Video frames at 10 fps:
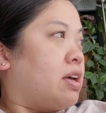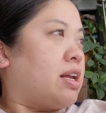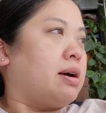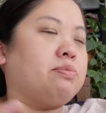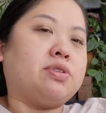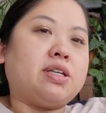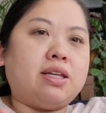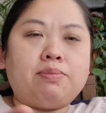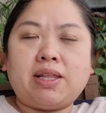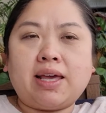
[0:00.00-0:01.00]
and I'm
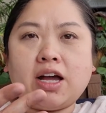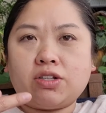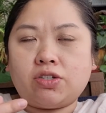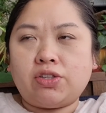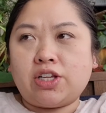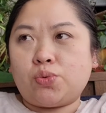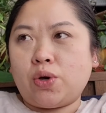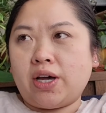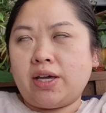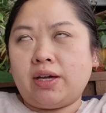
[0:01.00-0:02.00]
sitting by the couch, so that's
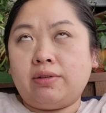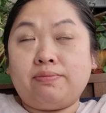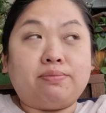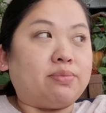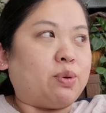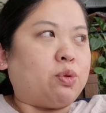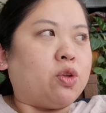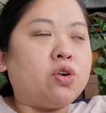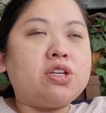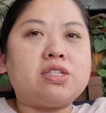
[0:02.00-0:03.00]
why I, I um,
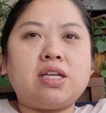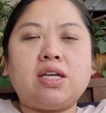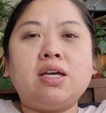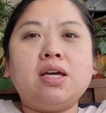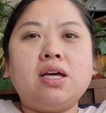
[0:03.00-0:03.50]
noticed it.